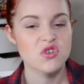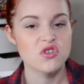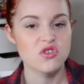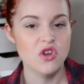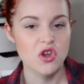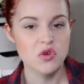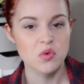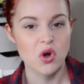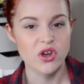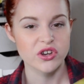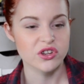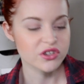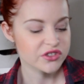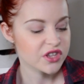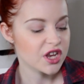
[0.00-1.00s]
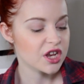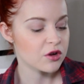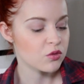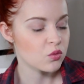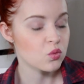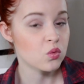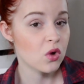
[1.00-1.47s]
no whiteness.
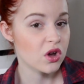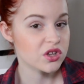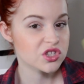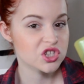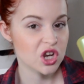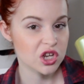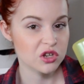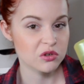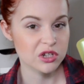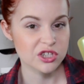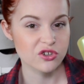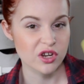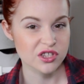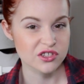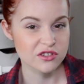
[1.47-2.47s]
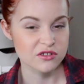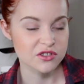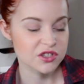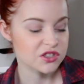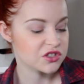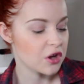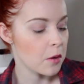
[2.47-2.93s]
It was genuinely
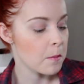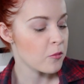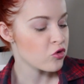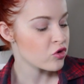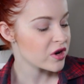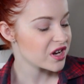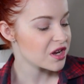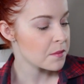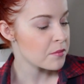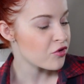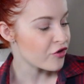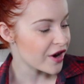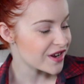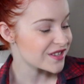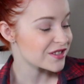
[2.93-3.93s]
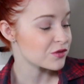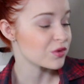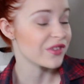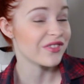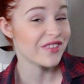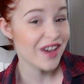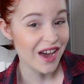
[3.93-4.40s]
translucent. So pretty impressed
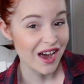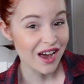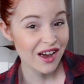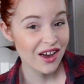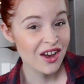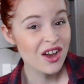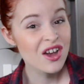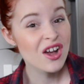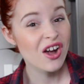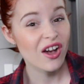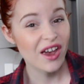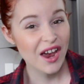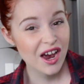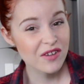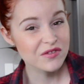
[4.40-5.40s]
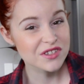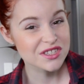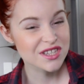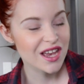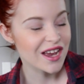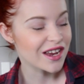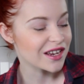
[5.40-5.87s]
with that, I have to
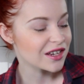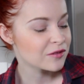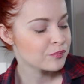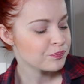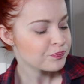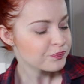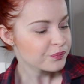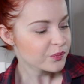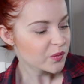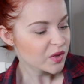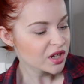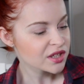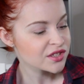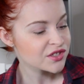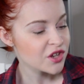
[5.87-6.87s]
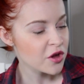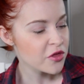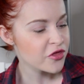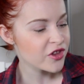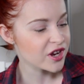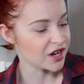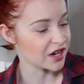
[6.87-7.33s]
say. So I
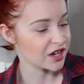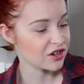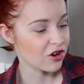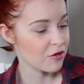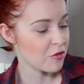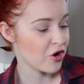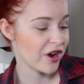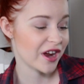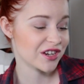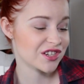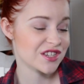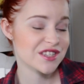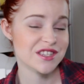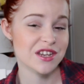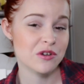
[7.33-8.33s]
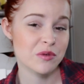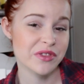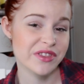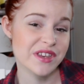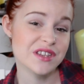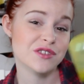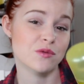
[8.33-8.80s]
think I might actually stick
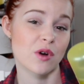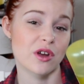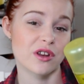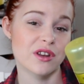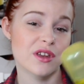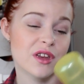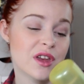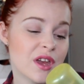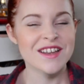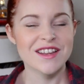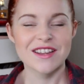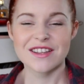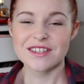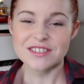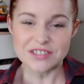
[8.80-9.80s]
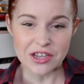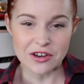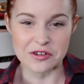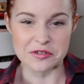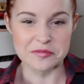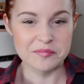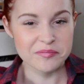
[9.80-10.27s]
with this one.
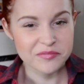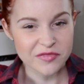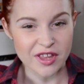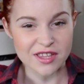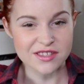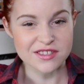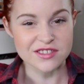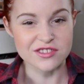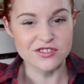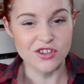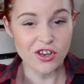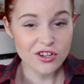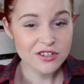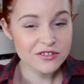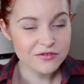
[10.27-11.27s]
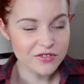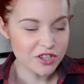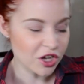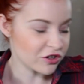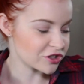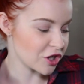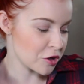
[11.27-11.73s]
So that's done for
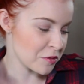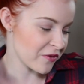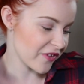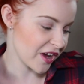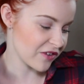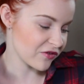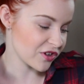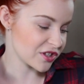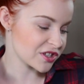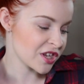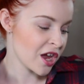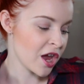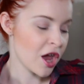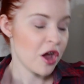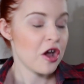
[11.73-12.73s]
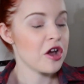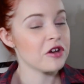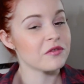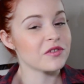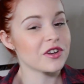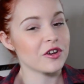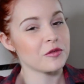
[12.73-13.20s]
the October favourites.
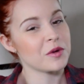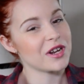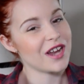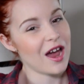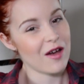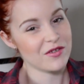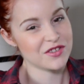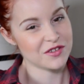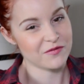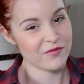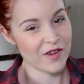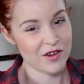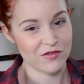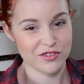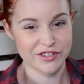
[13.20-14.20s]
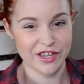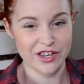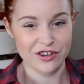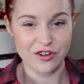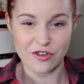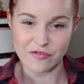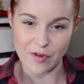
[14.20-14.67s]
Hopefully I will have some favourites
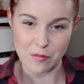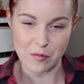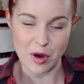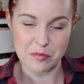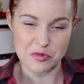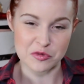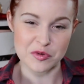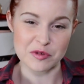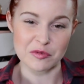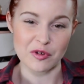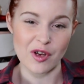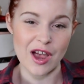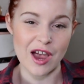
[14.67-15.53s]
in November, but we will